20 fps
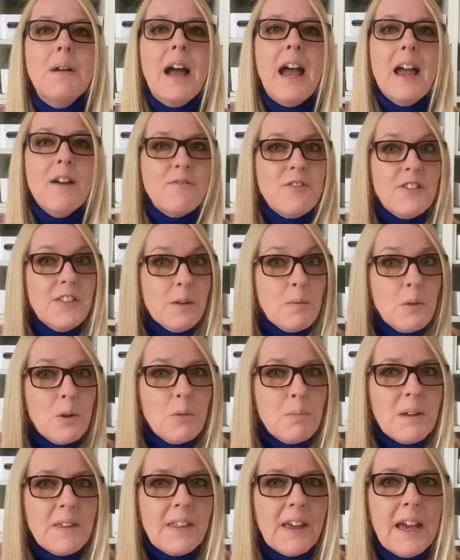everything will
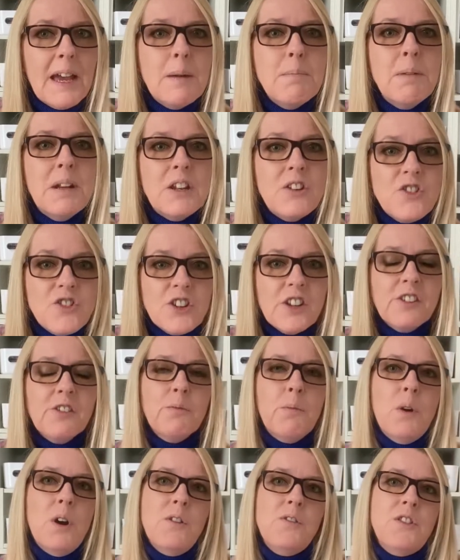be there, but it's just
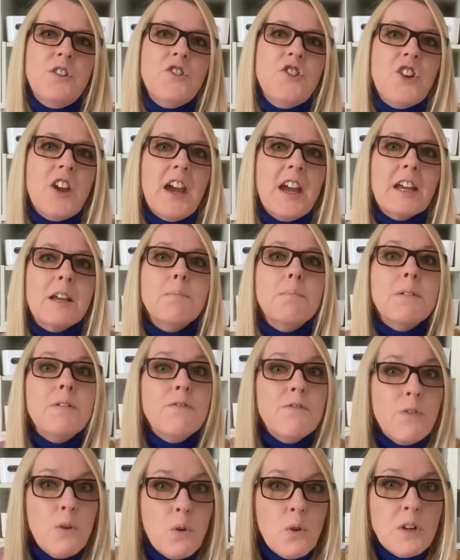worth a check
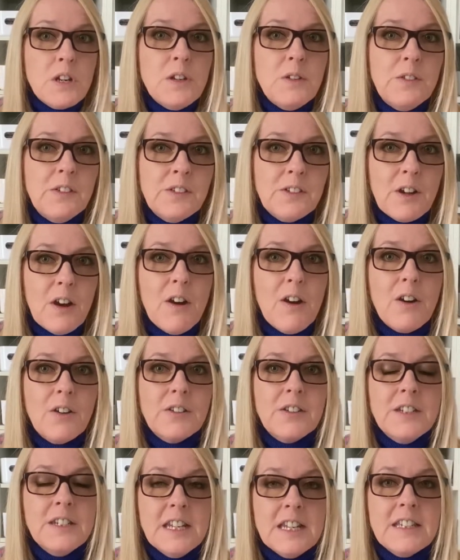before you
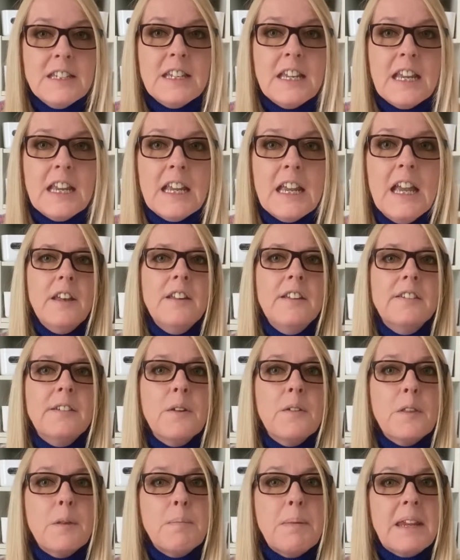start knitting. So
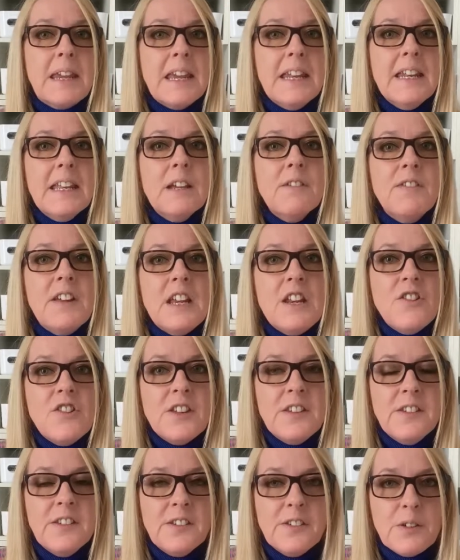at the beginning of each
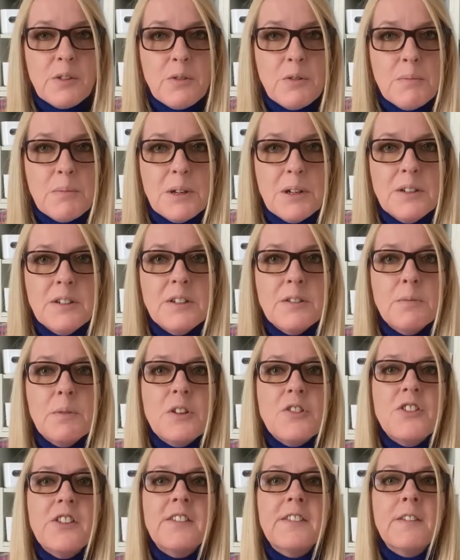instalment,
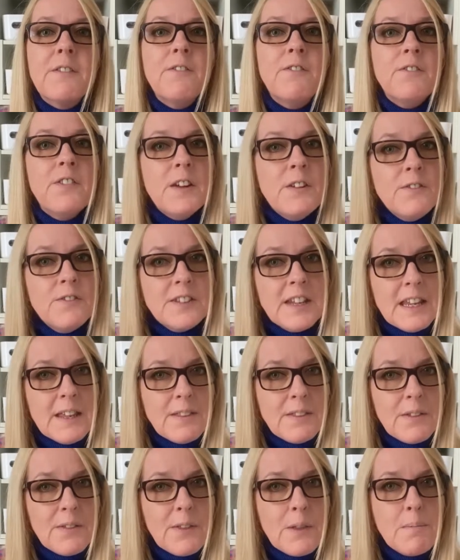which is the
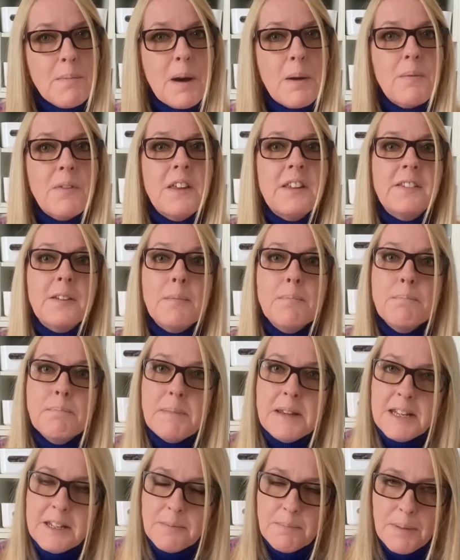15th of the month, it's a
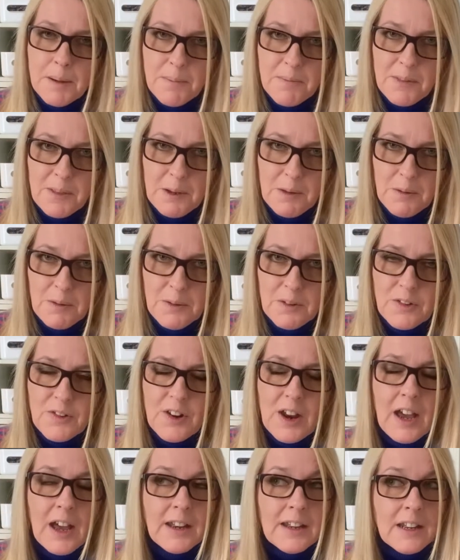mid-month launch,
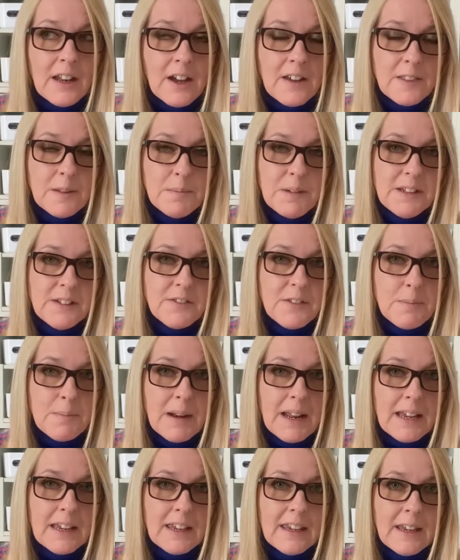unlike the mystery
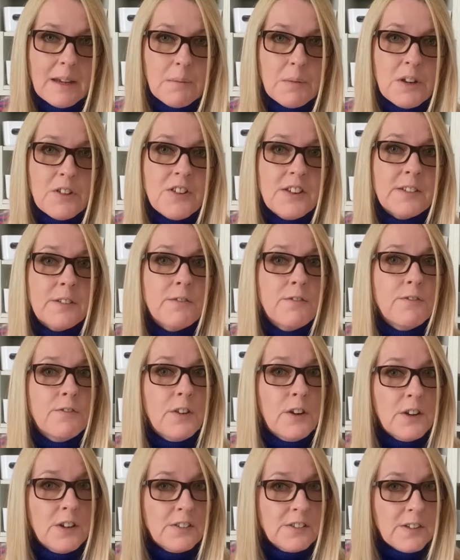blanket, which is a
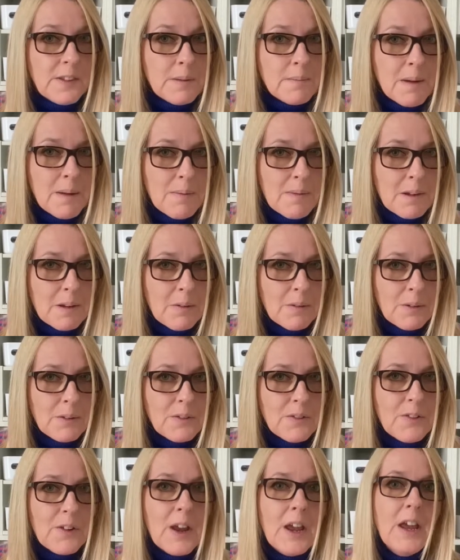first of the month
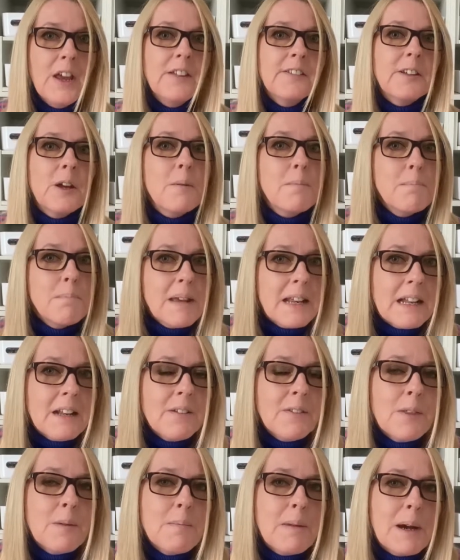launch. So middle
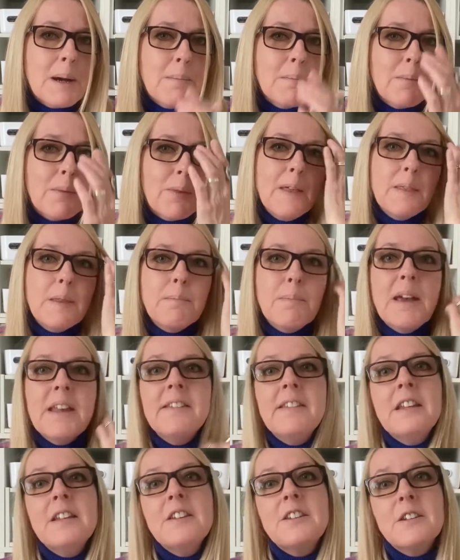of the month, the best
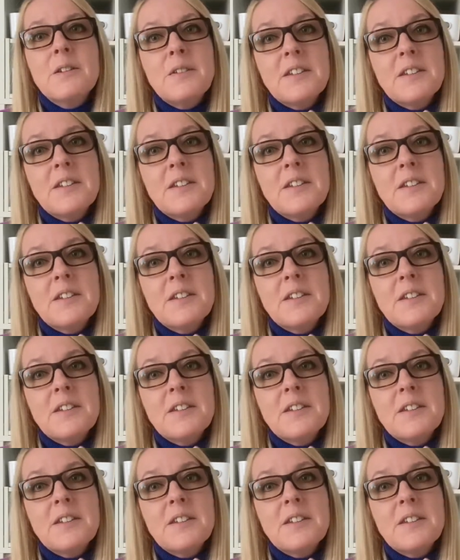thing to do